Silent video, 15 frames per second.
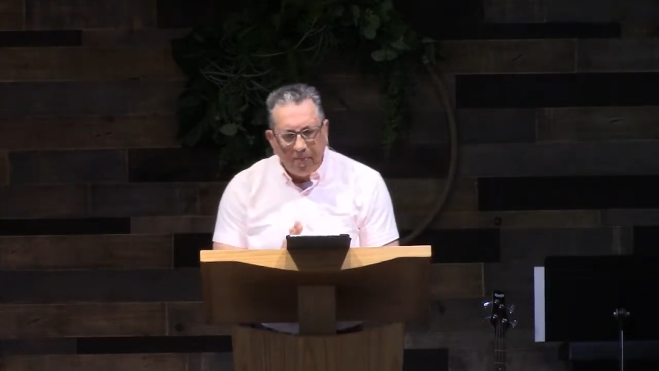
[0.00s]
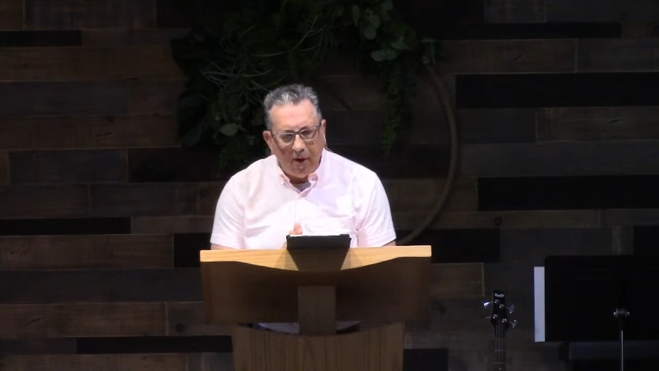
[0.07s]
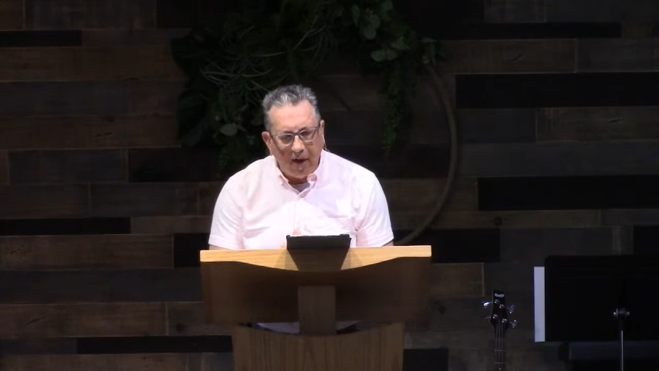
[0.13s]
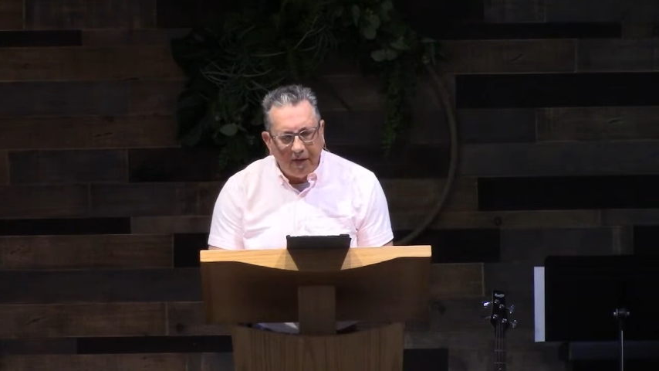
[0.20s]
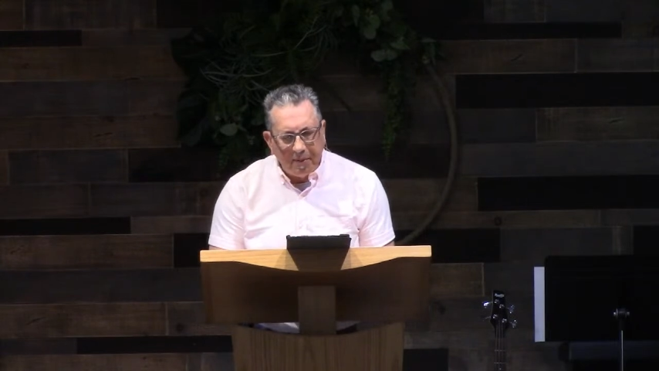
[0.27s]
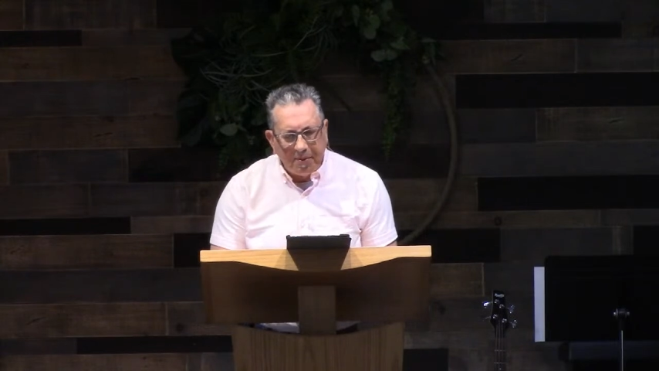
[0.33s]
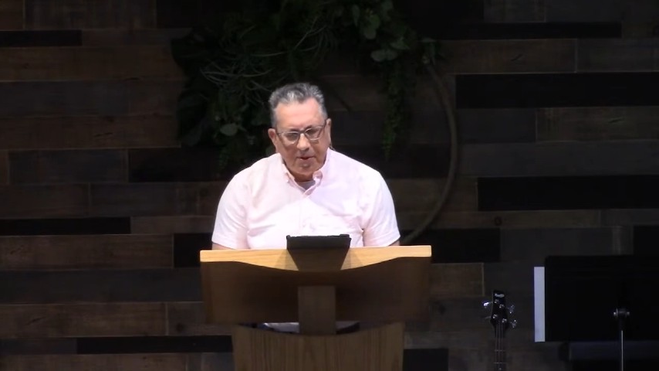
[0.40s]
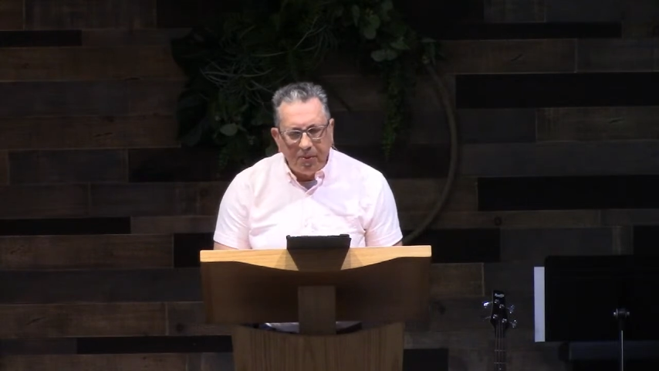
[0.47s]

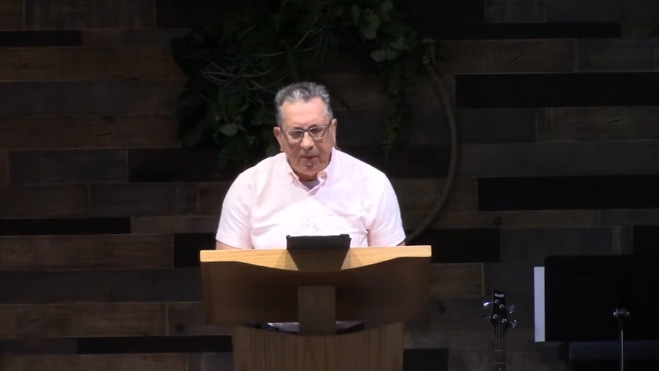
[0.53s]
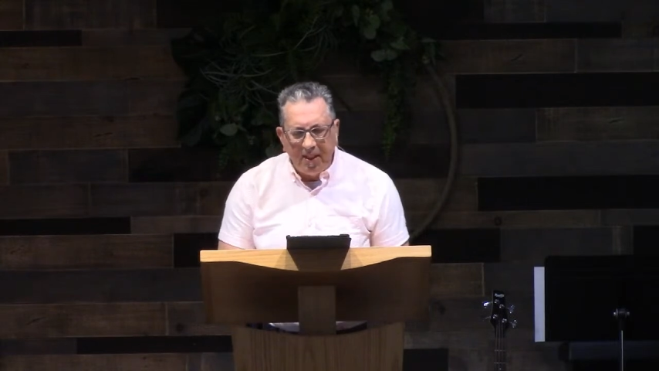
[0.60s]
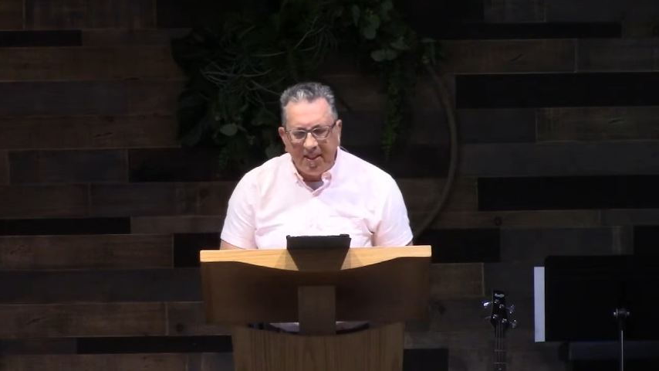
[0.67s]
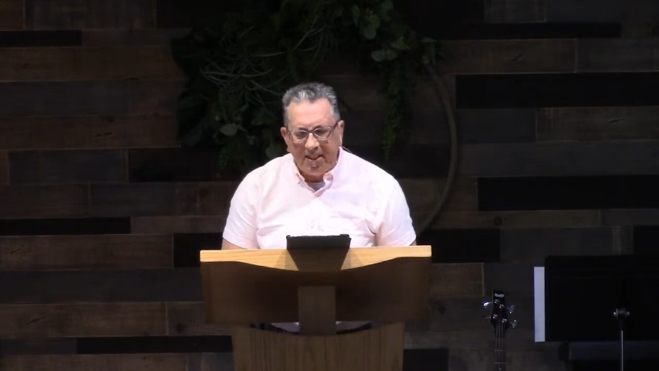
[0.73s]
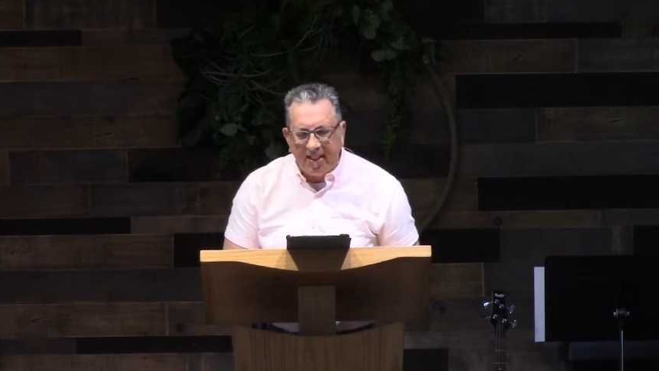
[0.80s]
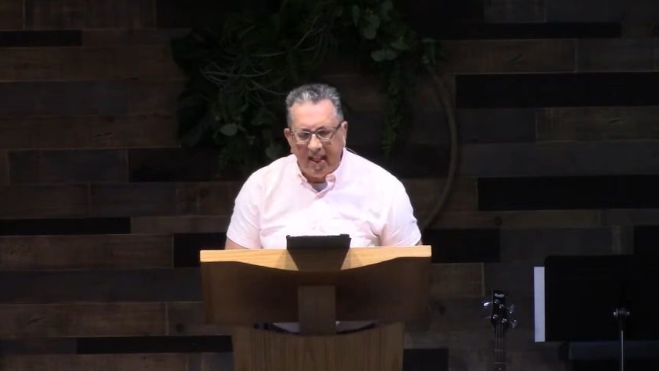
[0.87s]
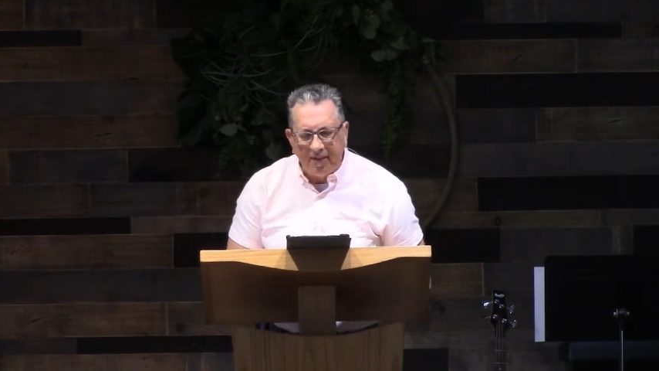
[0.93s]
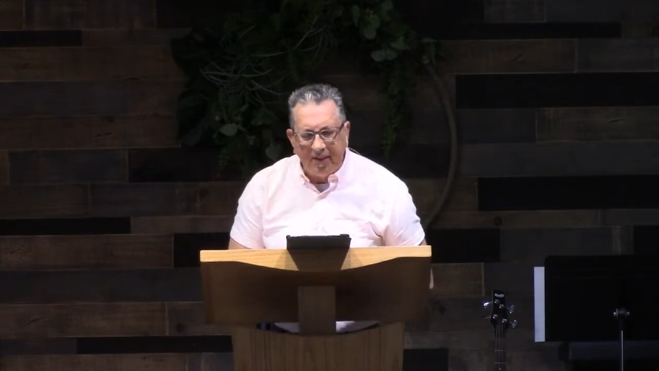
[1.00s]
Proverbs
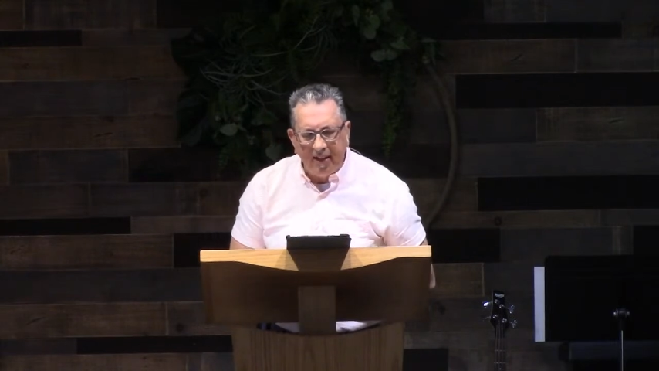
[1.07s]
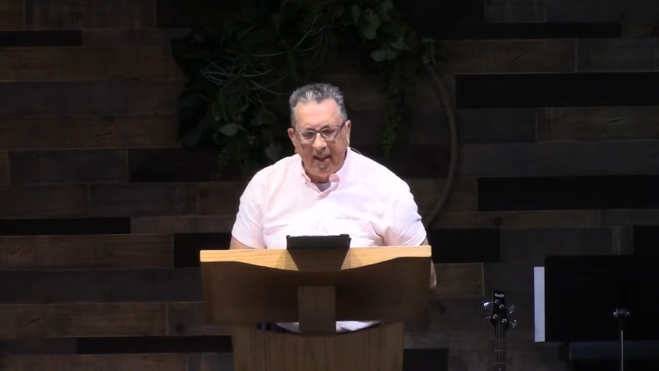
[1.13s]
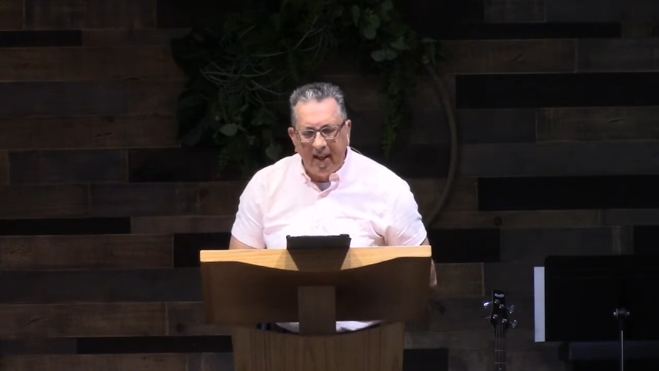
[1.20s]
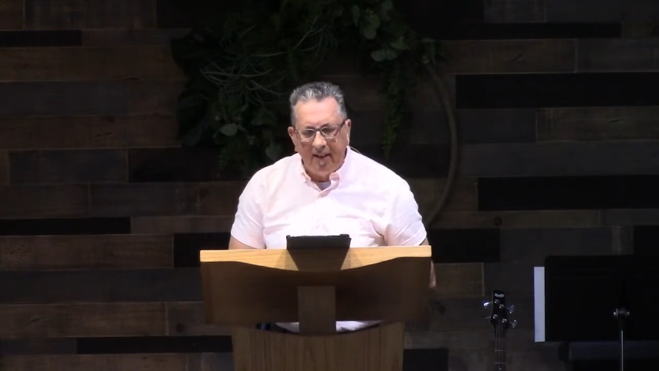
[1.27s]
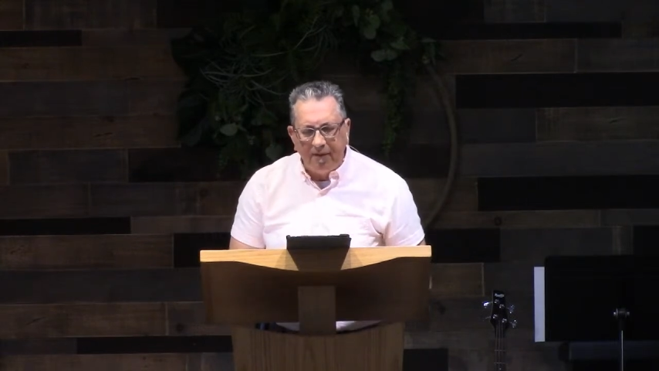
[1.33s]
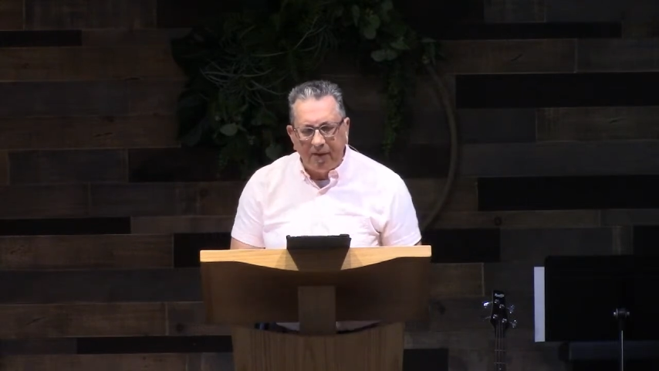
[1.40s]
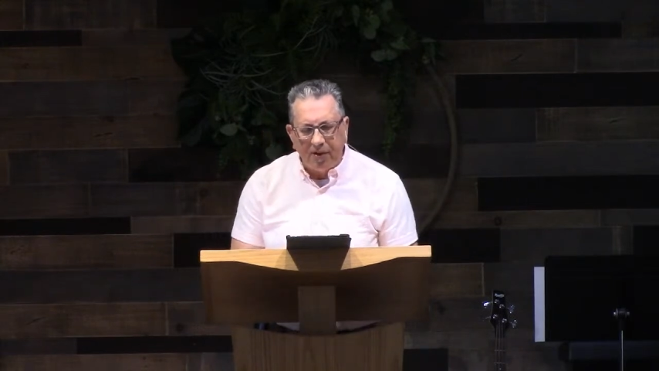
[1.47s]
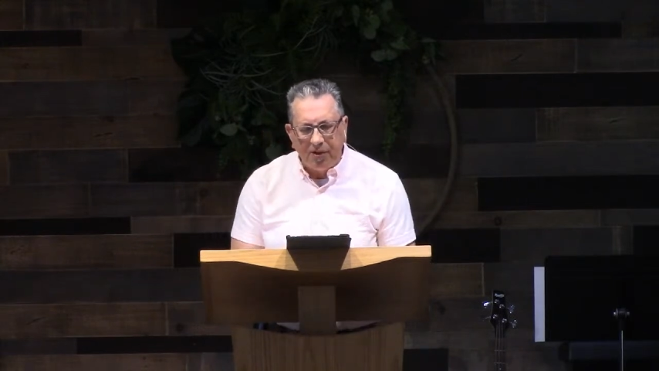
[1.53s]
27
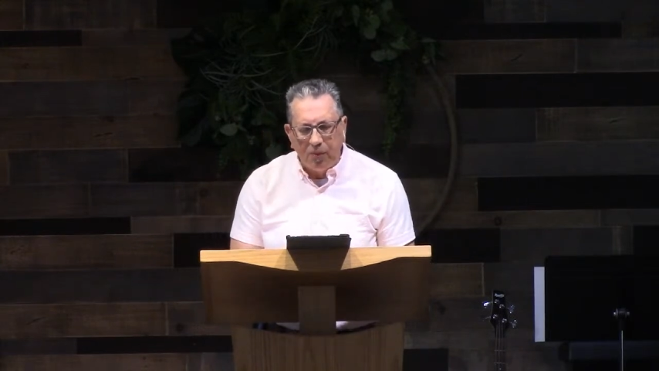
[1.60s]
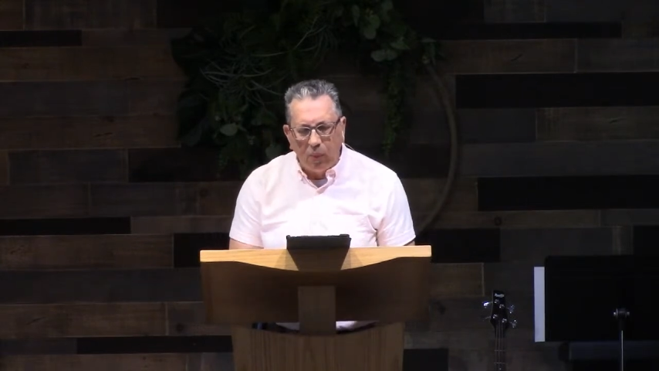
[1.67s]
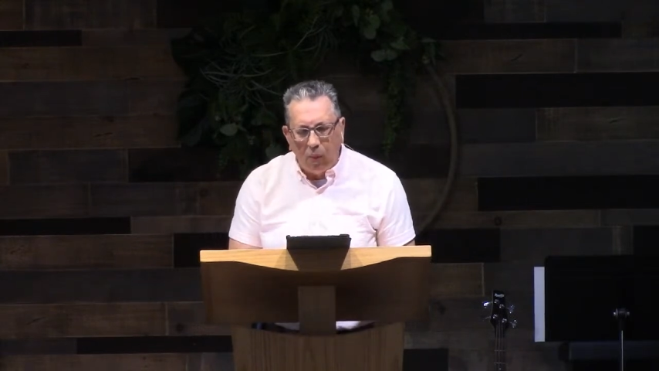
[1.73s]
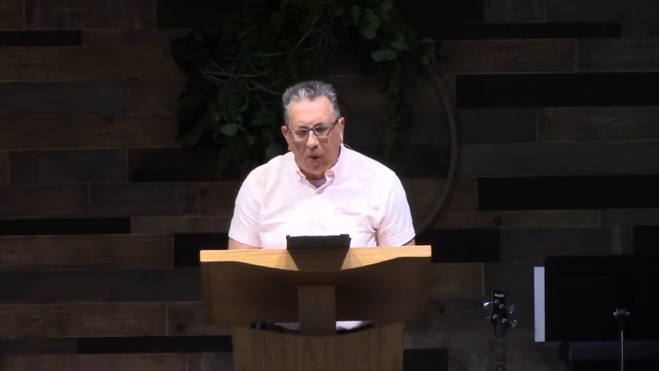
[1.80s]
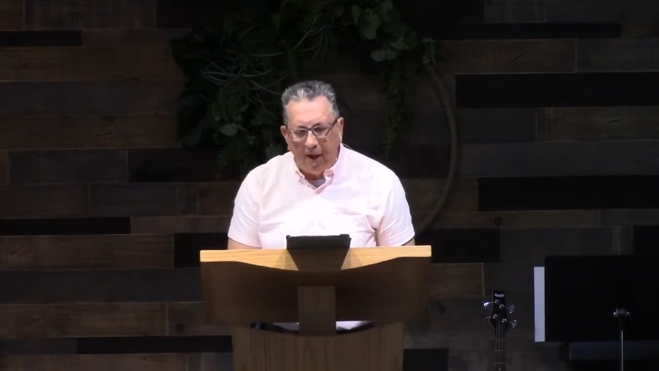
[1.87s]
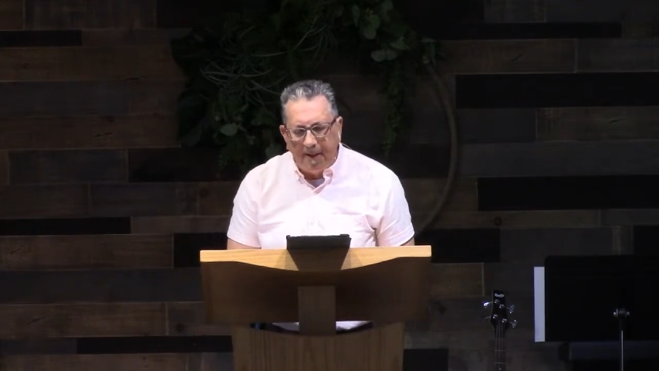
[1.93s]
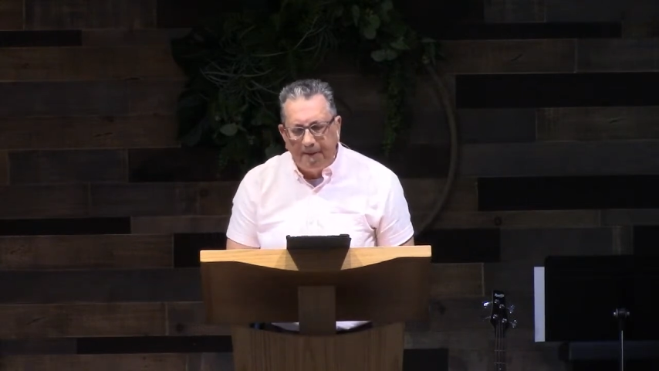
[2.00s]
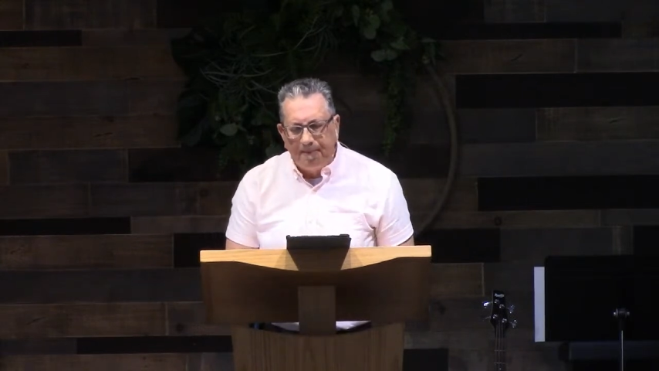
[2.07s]
and verse
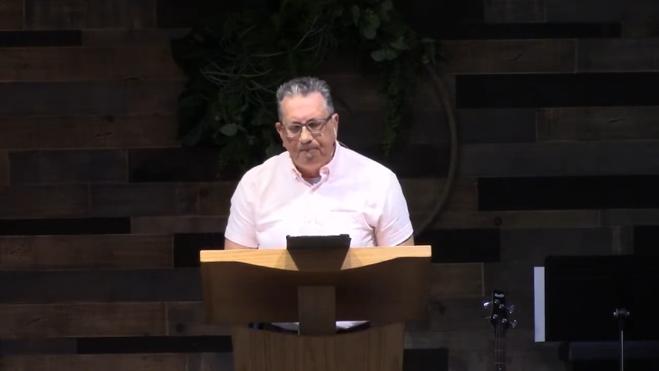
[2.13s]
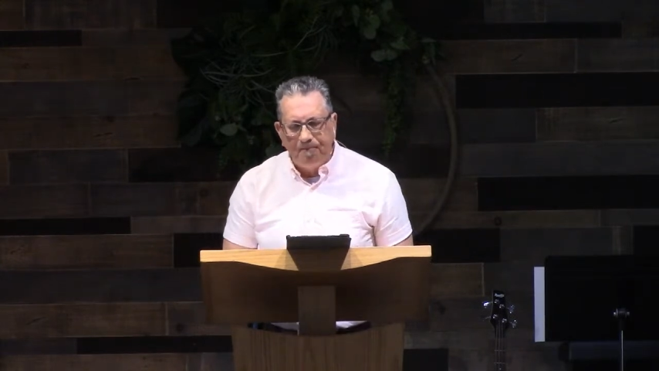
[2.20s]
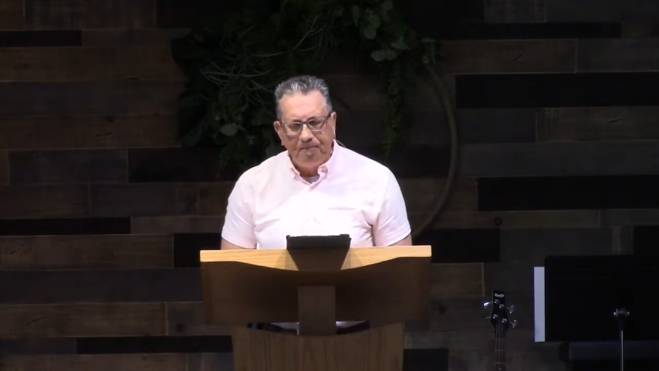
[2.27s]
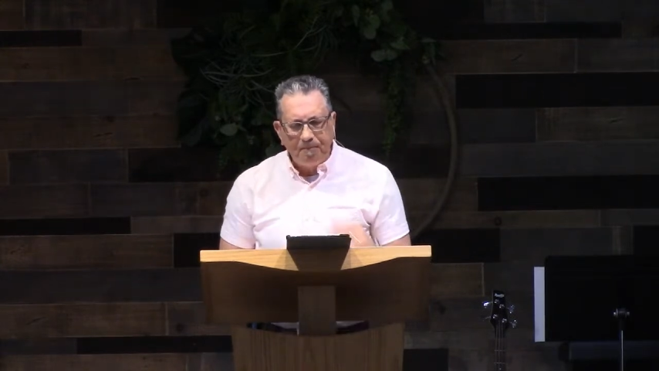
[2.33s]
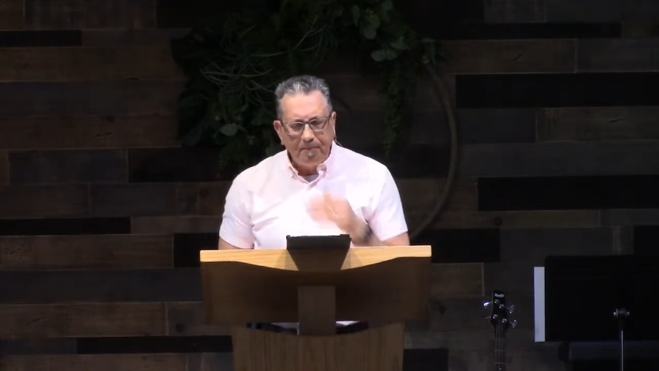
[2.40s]
1.